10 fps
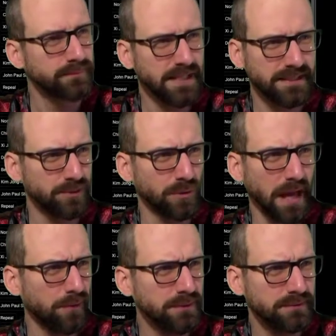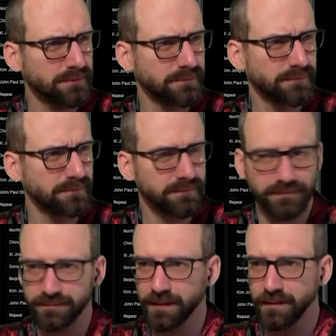Is that too loud?
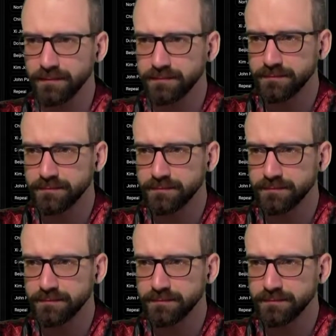No.